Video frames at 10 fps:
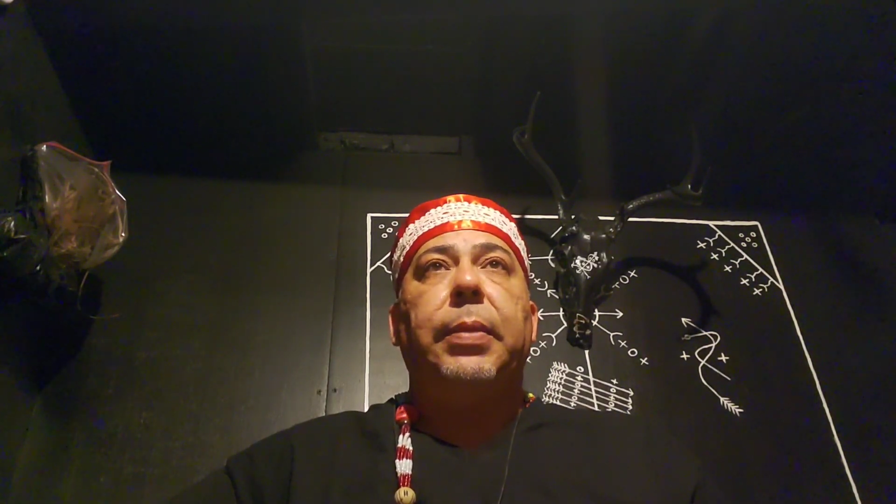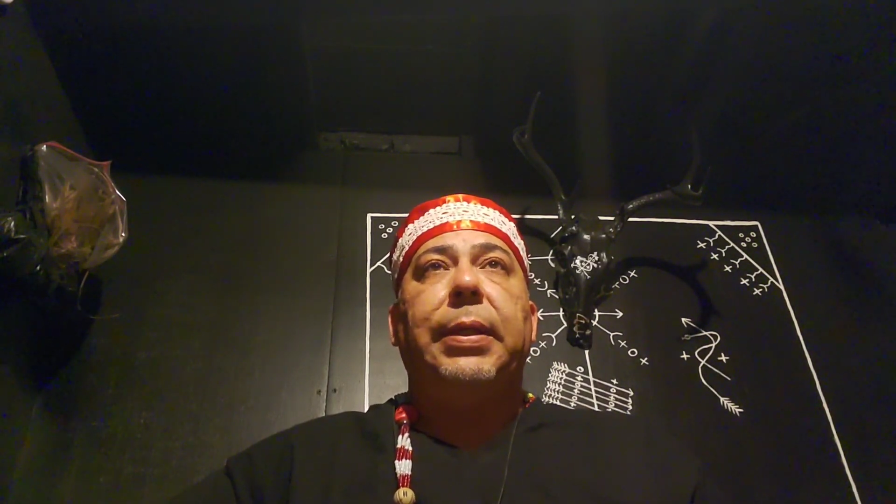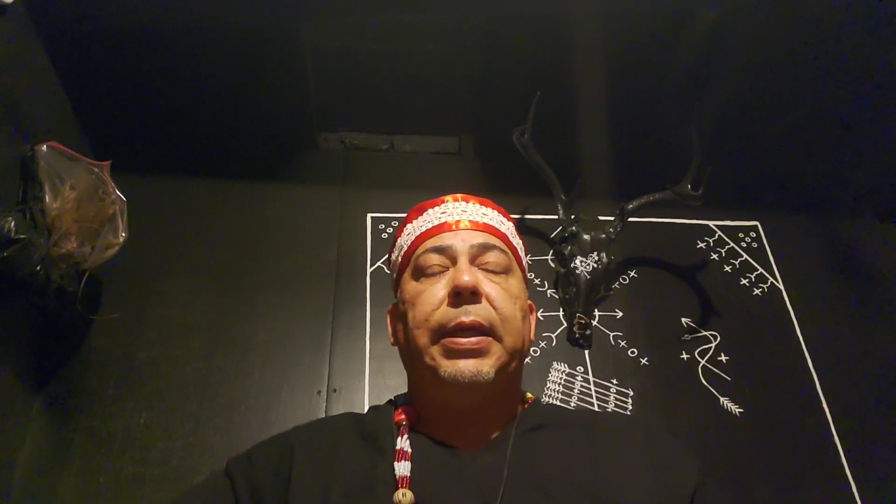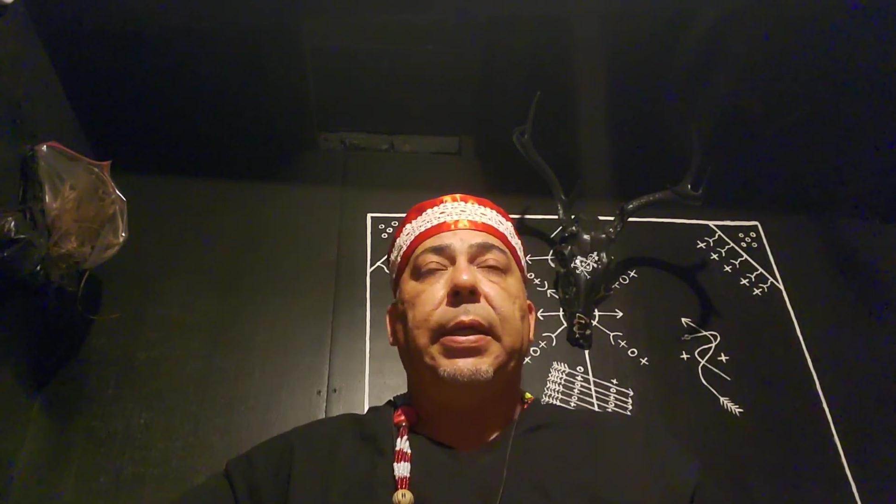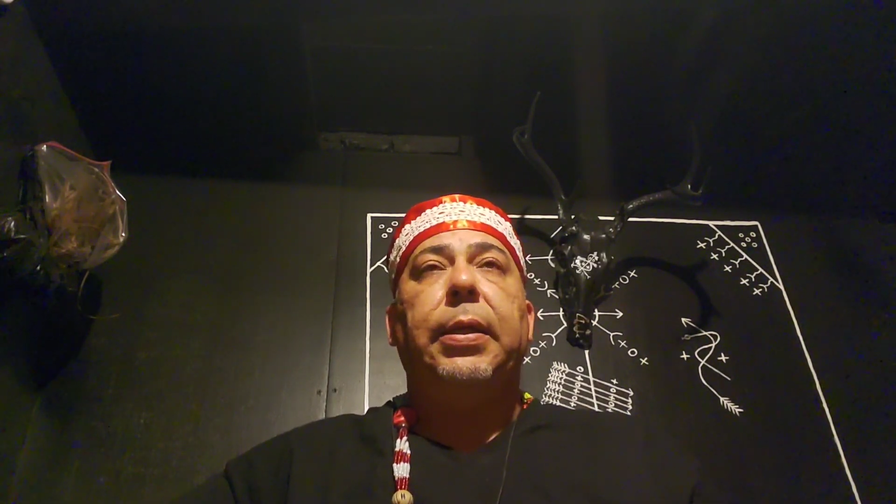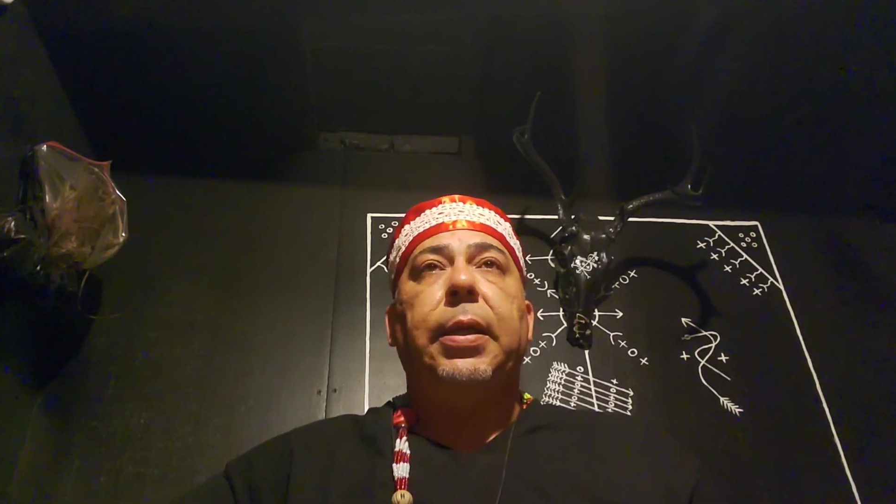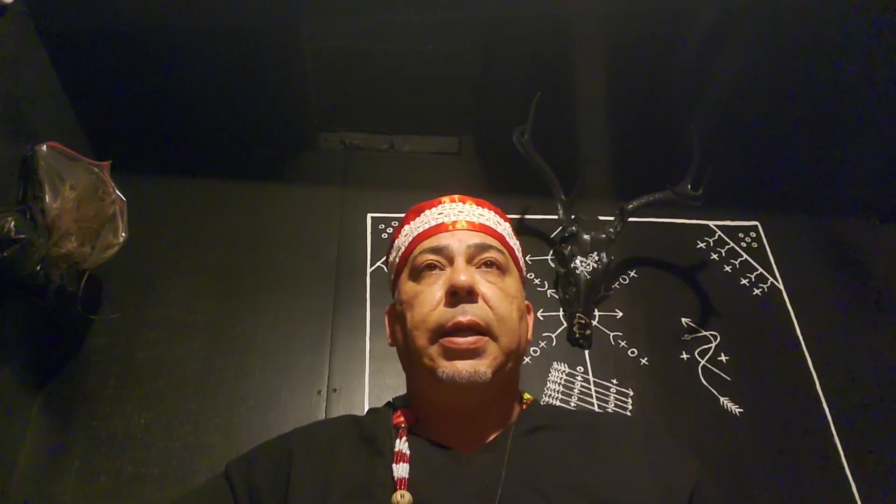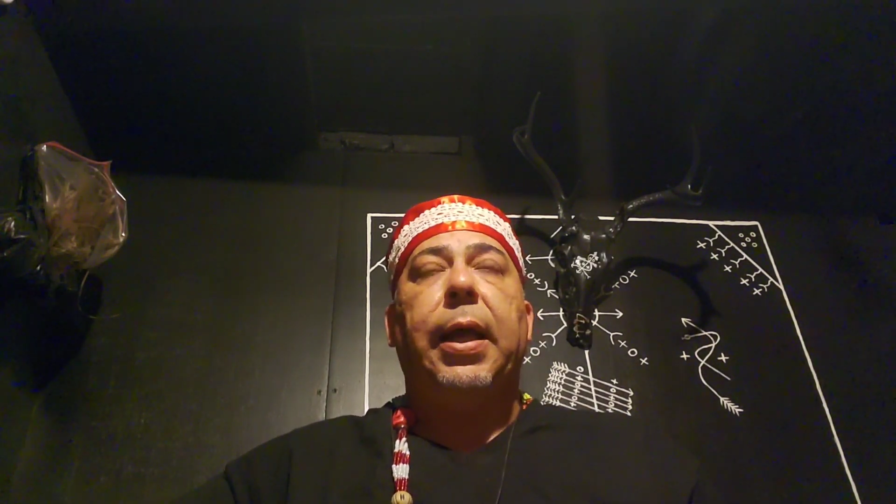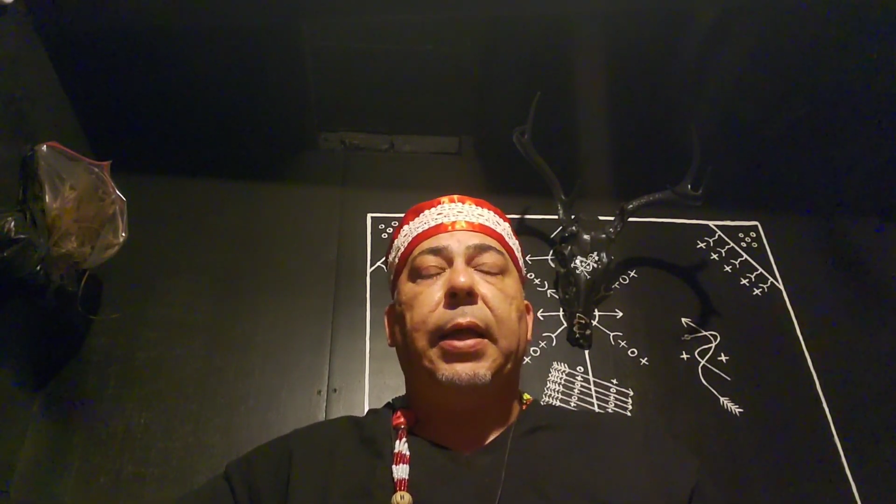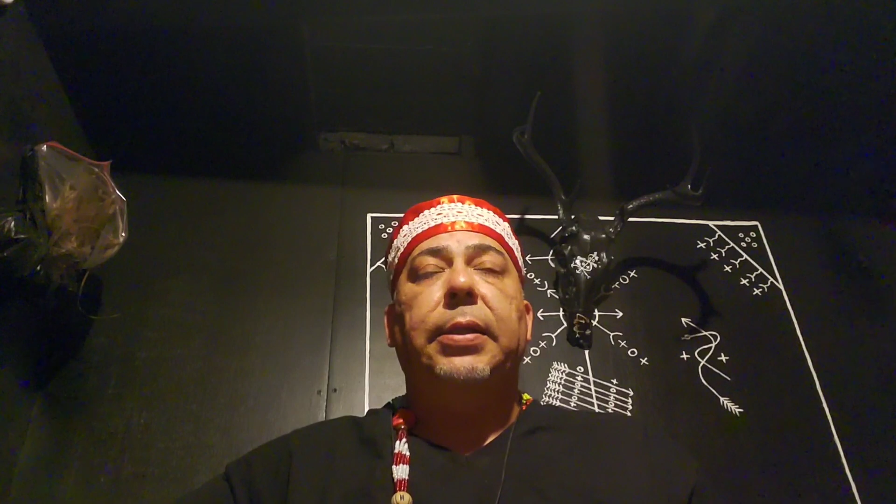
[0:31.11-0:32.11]
getting in
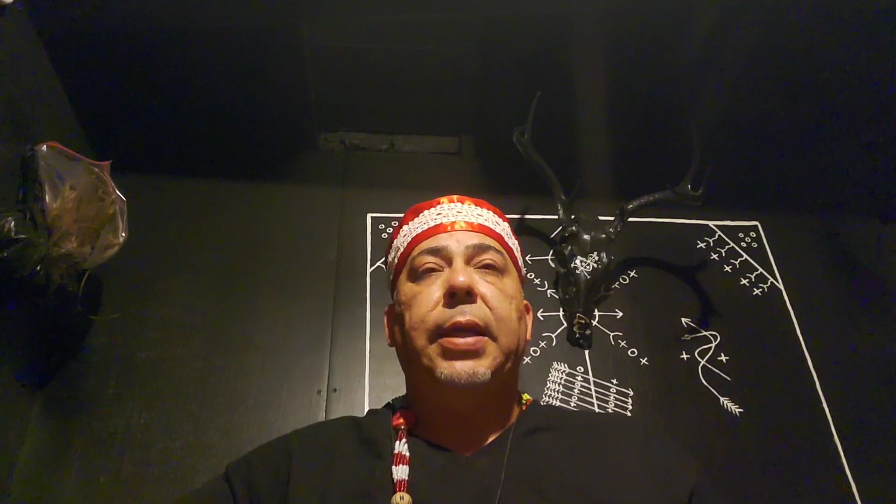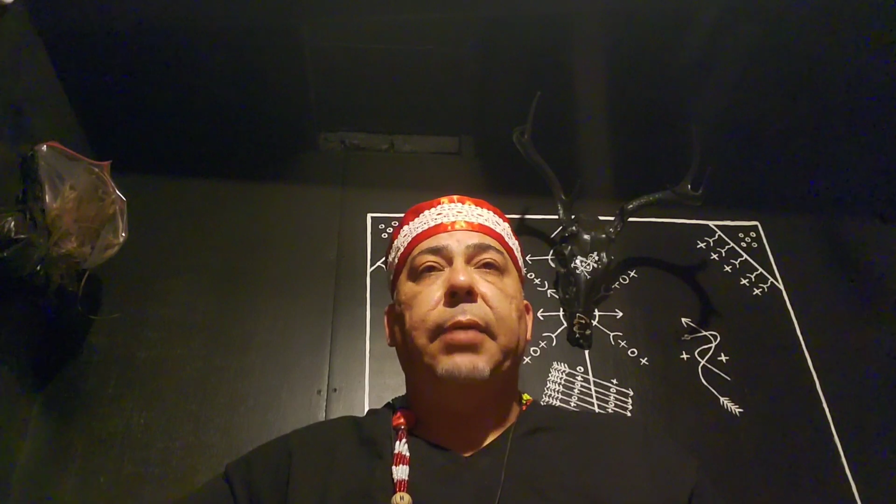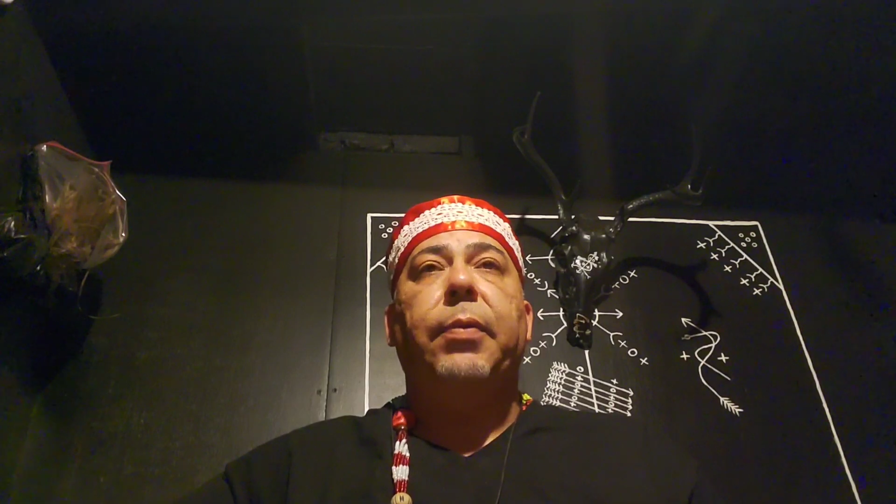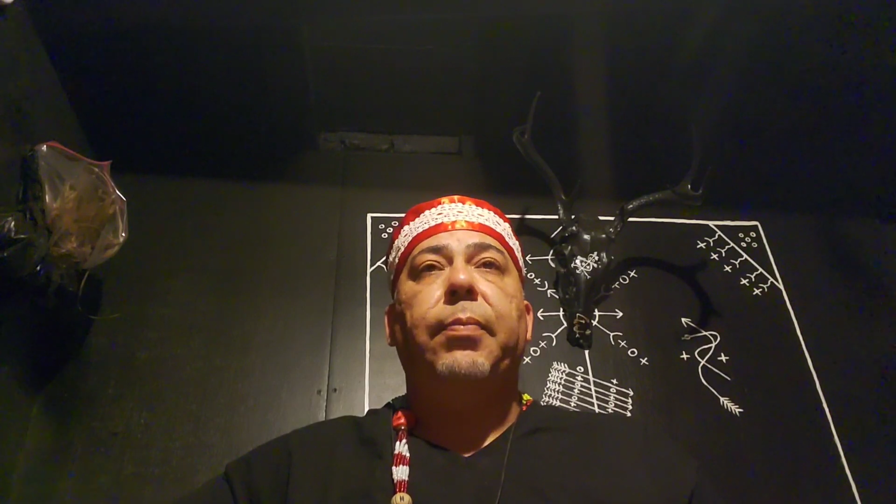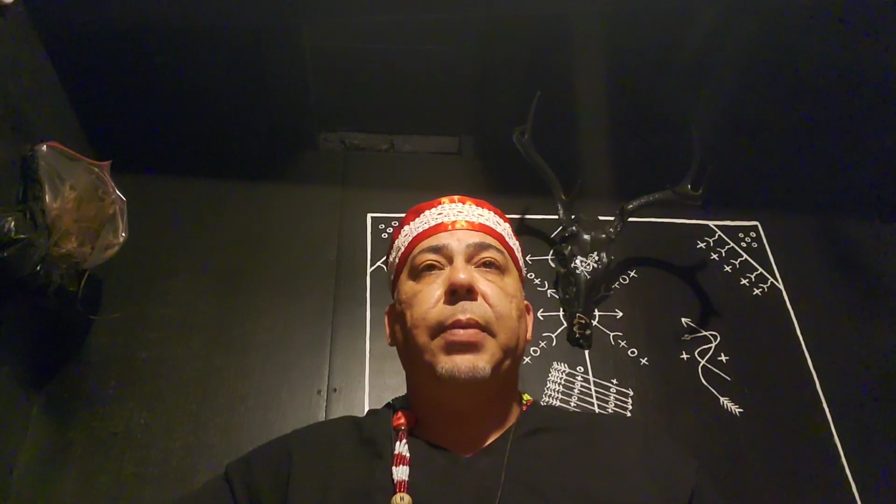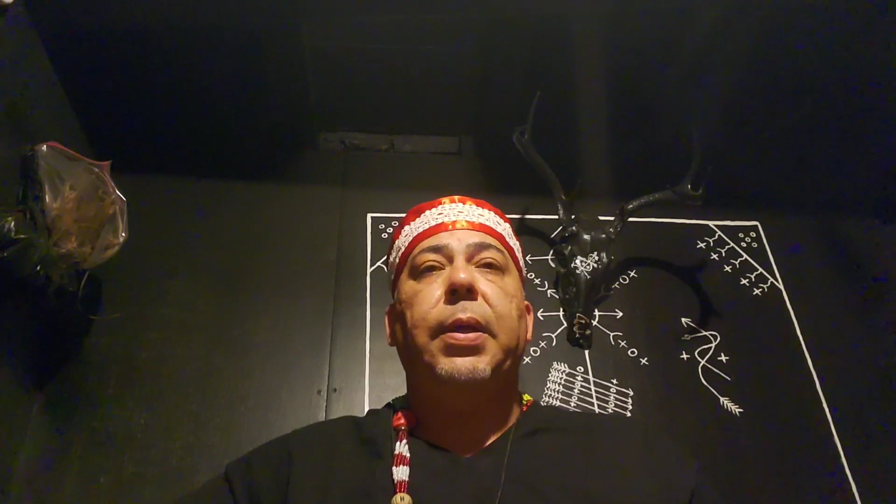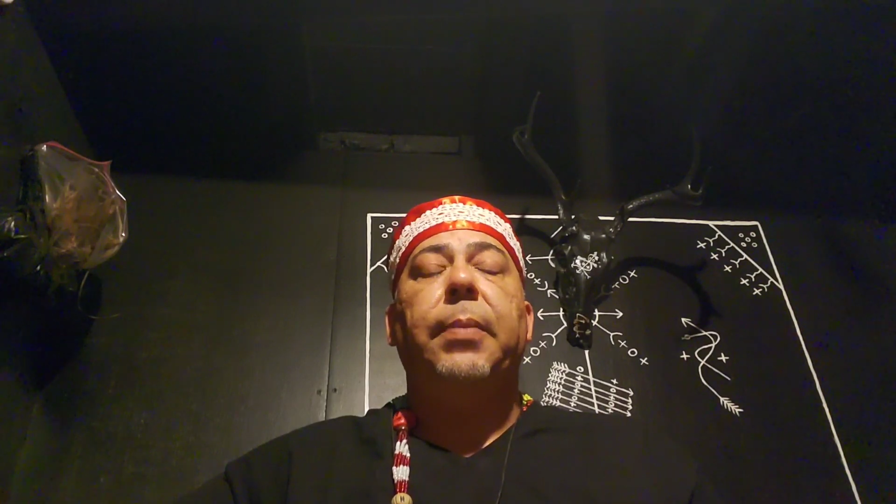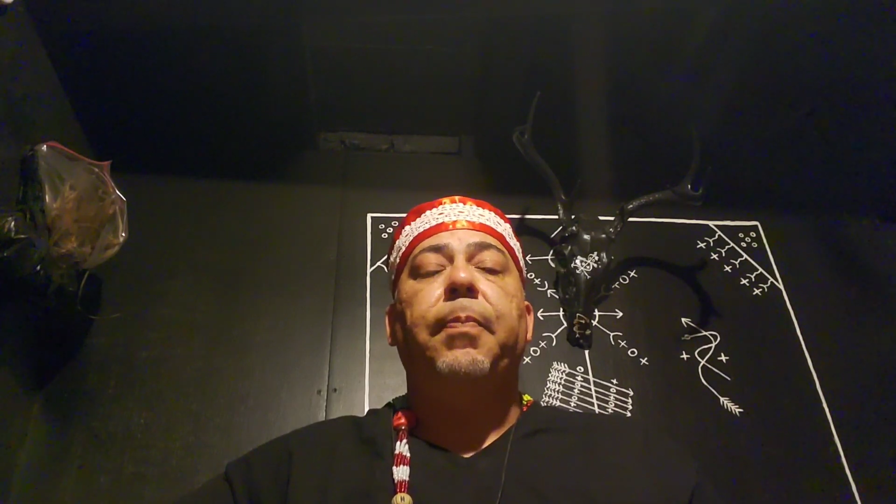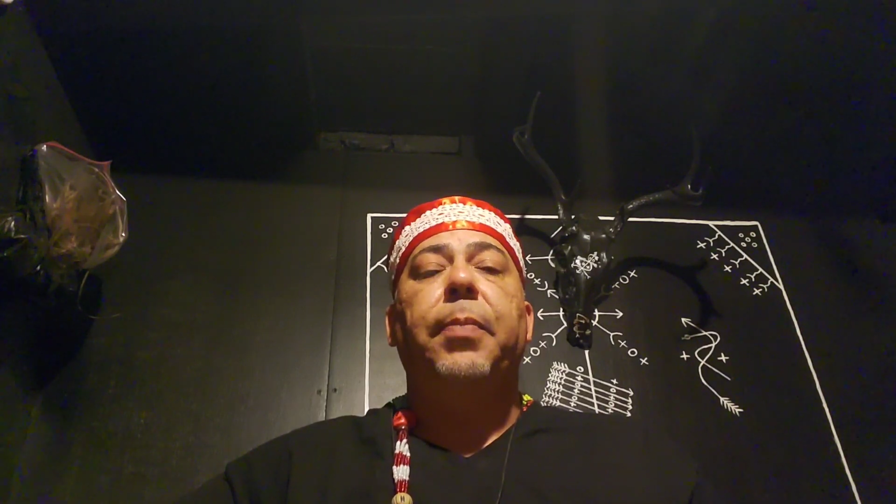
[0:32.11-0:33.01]
contact with me